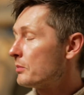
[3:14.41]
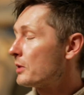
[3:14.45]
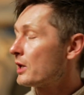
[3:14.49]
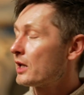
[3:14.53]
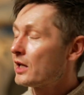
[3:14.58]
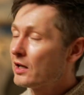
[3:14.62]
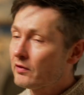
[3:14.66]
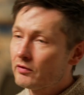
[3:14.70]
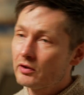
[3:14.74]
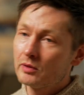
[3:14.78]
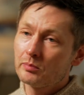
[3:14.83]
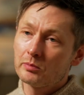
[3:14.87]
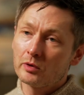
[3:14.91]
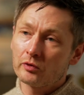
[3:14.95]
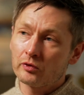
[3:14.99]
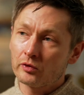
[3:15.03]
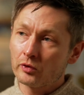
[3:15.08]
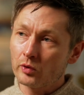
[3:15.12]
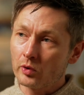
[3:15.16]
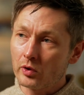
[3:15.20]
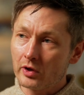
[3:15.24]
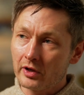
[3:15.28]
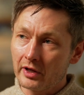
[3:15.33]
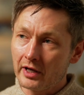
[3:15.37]
But even
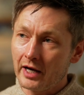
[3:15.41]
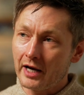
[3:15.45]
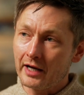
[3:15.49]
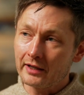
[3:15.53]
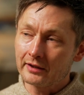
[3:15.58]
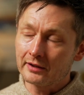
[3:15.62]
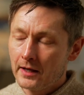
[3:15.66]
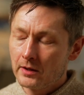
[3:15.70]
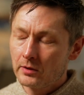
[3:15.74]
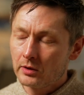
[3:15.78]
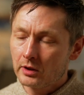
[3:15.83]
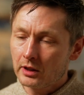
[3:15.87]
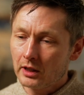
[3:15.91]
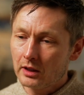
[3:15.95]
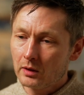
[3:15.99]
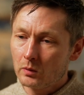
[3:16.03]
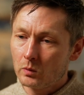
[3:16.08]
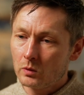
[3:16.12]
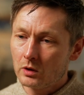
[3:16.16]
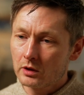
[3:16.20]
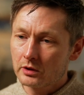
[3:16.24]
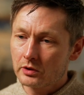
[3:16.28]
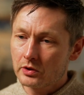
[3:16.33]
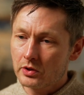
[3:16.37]
before that, you kind of
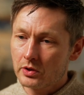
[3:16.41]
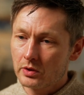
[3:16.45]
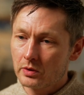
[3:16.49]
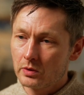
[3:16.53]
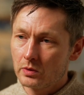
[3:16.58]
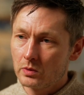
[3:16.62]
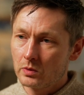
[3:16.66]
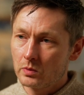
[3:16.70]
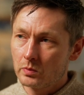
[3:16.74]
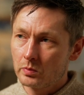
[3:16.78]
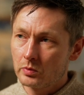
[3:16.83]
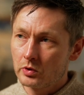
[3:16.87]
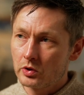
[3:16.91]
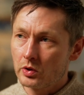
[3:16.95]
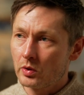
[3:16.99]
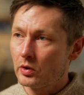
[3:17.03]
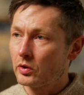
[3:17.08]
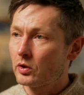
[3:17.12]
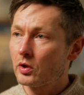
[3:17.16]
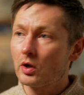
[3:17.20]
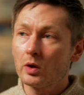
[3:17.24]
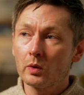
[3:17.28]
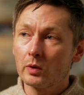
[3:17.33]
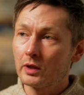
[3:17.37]
want to, to
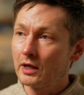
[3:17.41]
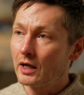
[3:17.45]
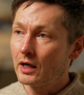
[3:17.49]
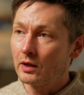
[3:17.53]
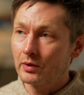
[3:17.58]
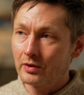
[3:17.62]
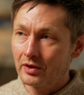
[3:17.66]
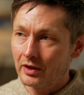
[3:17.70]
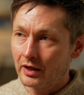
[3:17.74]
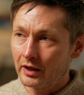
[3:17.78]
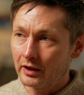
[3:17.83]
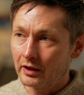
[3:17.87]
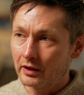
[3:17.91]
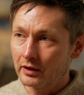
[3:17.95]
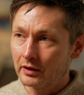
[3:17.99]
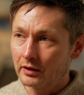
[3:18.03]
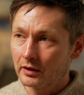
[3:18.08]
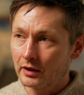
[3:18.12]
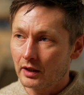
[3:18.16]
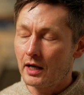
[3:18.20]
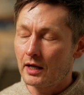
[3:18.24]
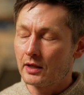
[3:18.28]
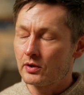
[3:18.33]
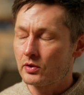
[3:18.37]
throw it out there
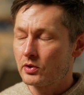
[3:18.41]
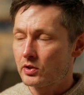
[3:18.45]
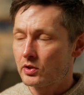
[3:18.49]
and